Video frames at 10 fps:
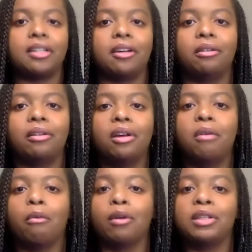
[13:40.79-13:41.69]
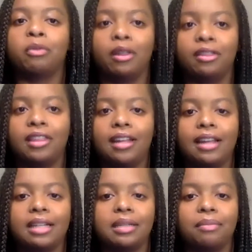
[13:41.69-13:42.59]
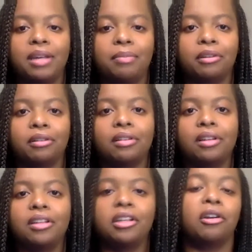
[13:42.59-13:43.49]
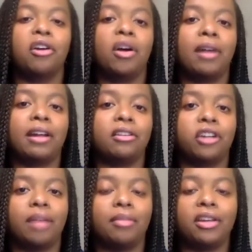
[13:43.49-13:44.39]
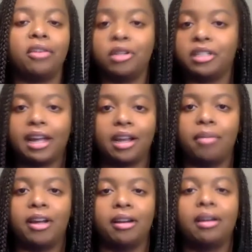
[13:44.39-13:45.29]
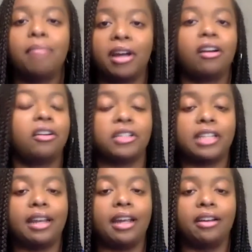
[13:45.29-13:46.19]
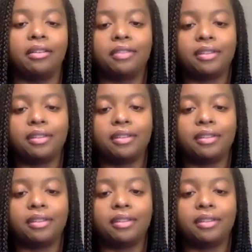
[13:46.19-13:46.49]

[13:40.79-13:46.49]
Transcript: So, what's one thing that some people don't know about your job that you wish they had a better understanding of?